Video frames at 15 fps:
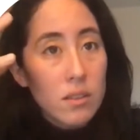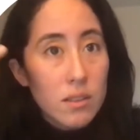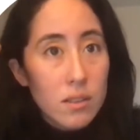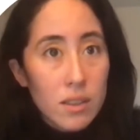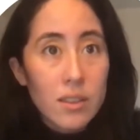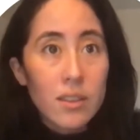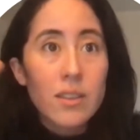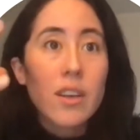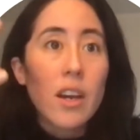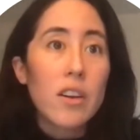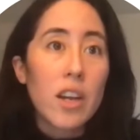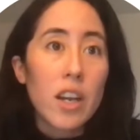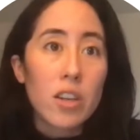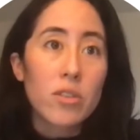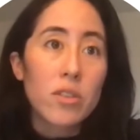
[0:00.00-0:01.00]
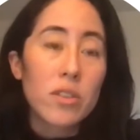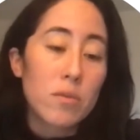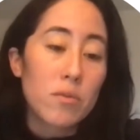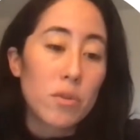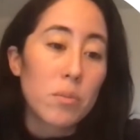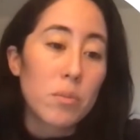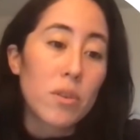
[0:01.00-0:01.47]
this entire
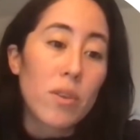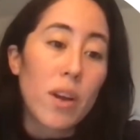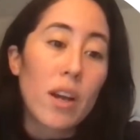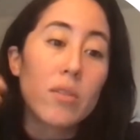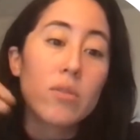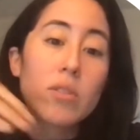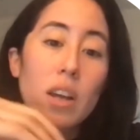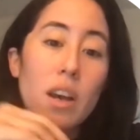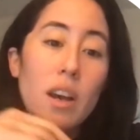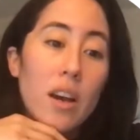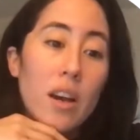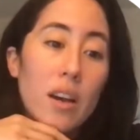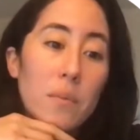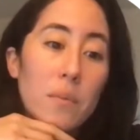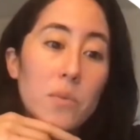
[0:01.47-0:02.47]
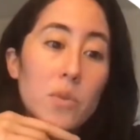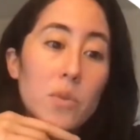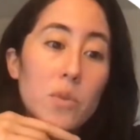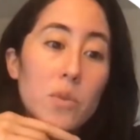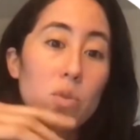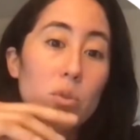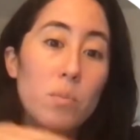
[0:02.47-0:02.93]
ecosystem from the ground to
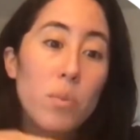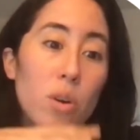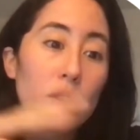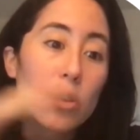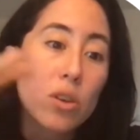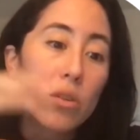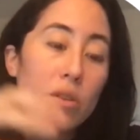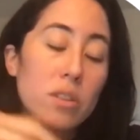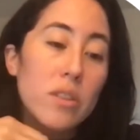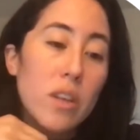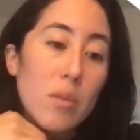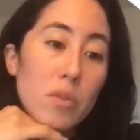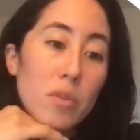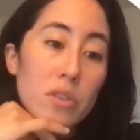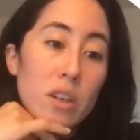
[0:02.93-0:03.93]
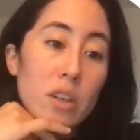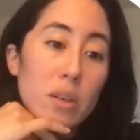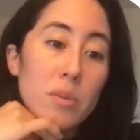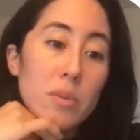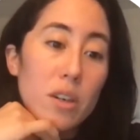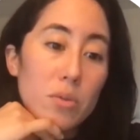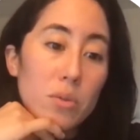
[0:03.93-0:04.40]
support all these type of
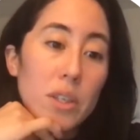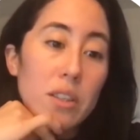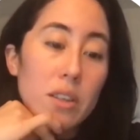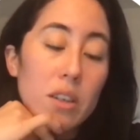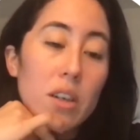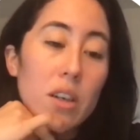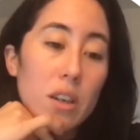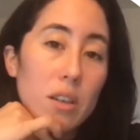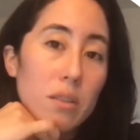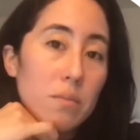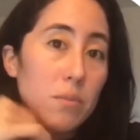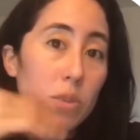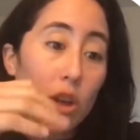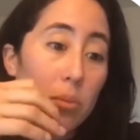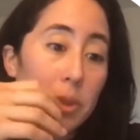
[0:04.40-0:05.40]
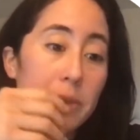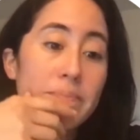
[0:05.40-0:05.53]
startups that are coming.